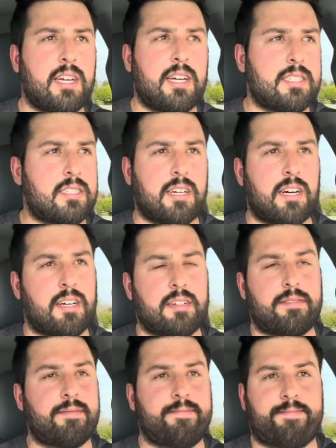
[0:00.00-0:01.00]

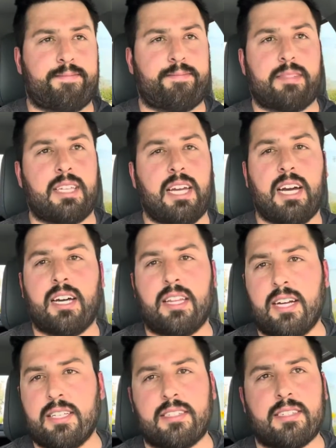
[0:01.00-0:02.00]
So yeah,
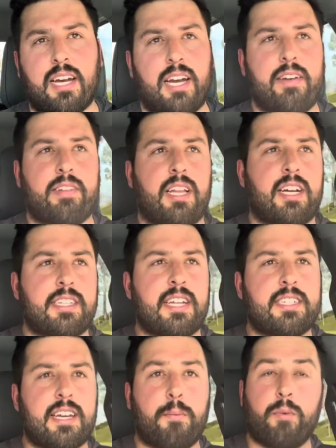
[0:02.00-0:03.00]
I haven't lost
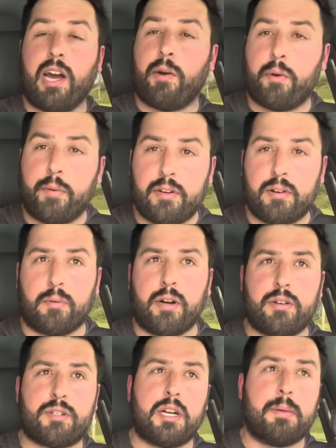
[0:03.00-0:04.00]
any time. Now when we do a
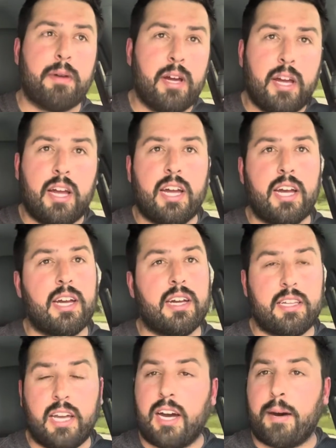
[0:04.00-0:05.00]
road trip,
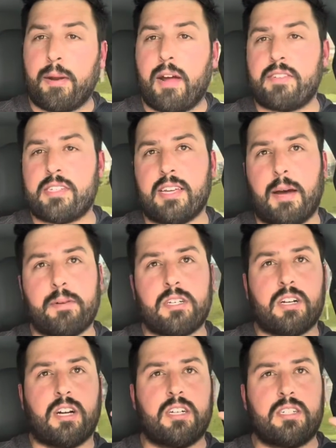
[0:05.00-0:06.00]
yeah, I'm gonna have to stop and
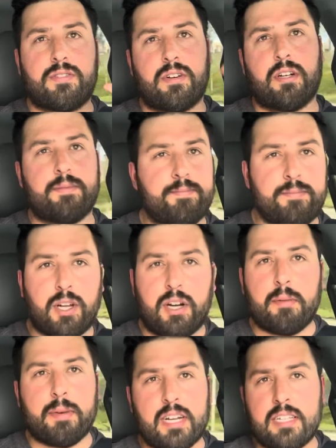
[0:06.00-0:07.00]
charge for
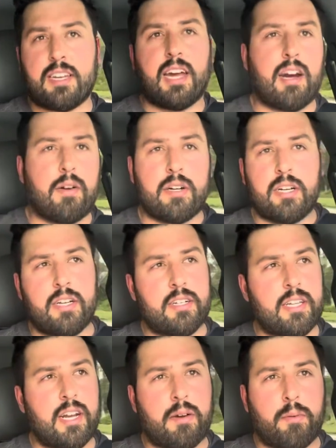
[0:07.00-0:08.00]
30 minutes, an hour here
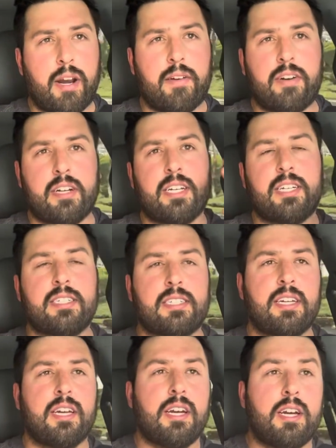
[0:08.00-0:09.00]
and there, whatever it is,
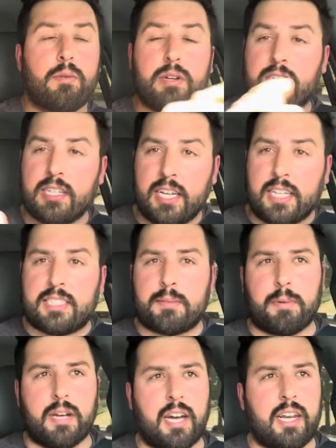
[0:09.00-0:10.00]
which stinks,
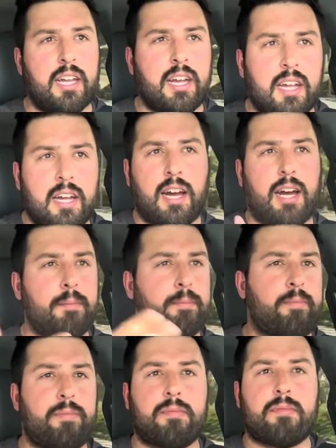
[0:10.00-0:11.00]
but
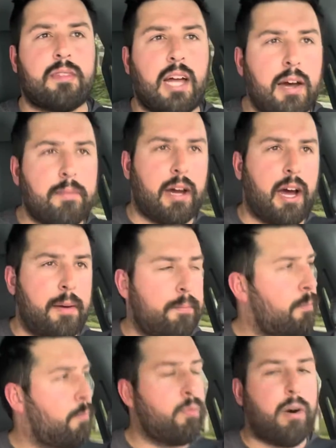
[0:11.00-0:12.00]

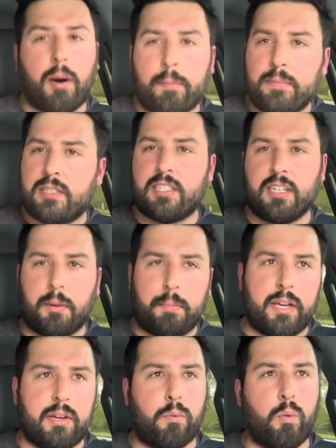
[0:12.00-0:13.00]
I'll still
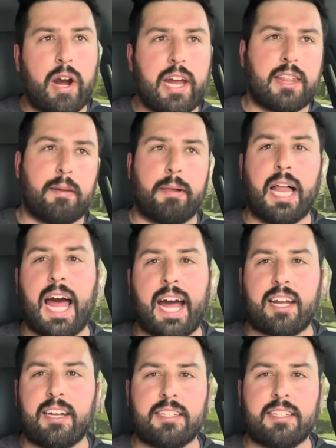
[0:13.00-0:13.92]
be way in the black.